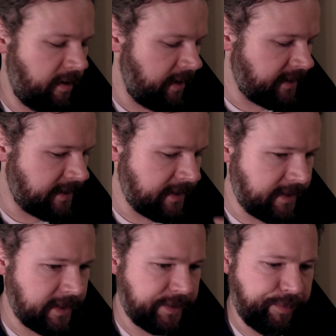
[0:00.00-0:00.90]
It's this
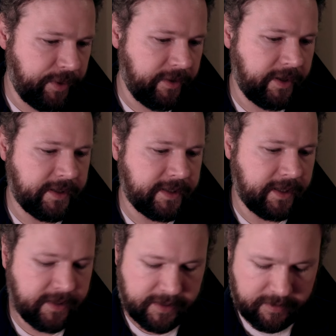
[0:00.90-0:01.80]
experience
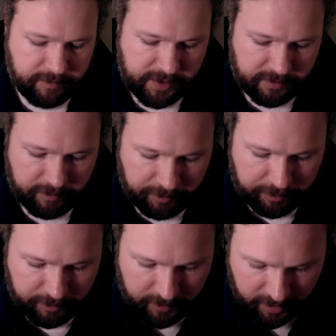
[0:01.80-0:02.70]
that's, you know,
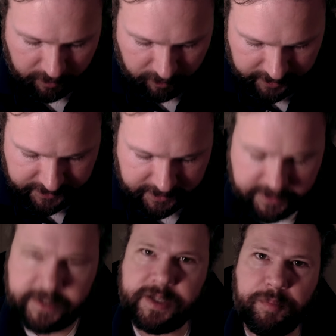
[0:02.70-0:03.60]
he says
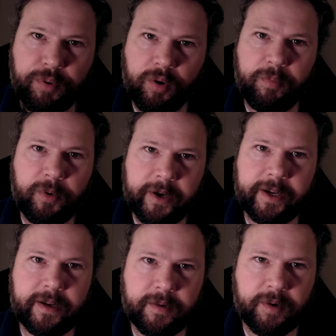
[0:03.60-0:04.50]
it's
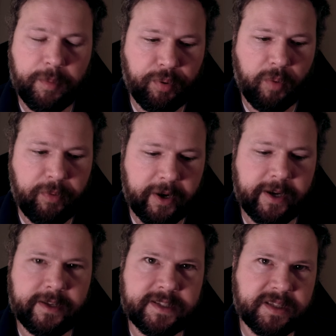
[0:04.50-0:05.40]

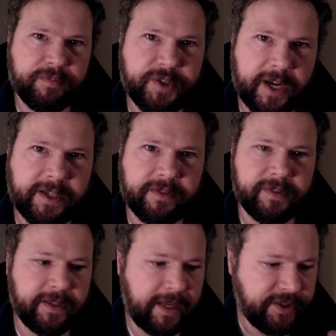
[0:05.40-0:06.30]
appropriated
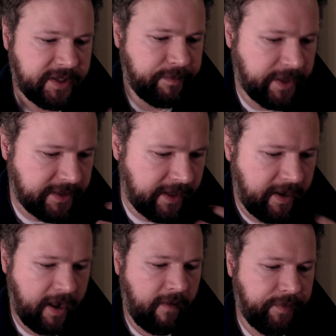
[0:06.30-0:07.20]
subjectively. That just means that
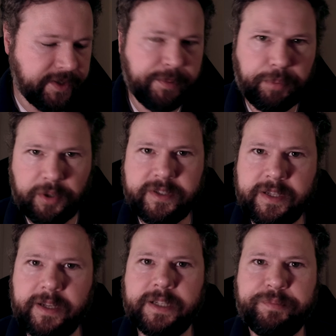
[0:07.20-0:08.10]
there's a
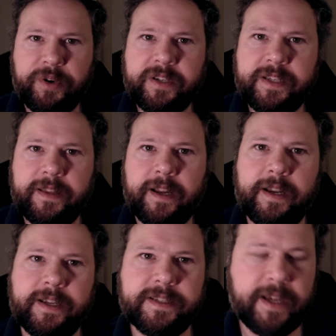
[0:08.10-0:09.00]
person experiencing that
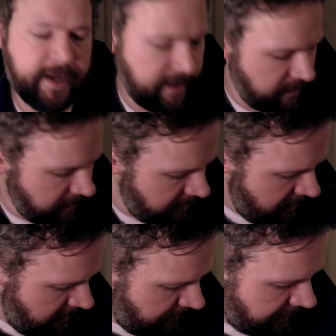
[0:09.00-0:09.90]
anxiety, right?
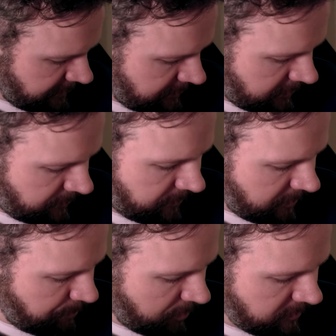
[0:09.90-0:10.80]
That's like a very
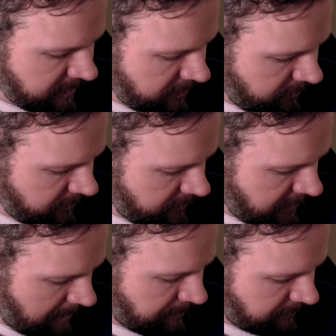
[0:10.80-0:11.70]
personal
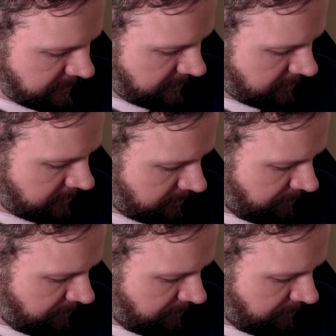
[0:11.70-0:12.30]
type of sorrow.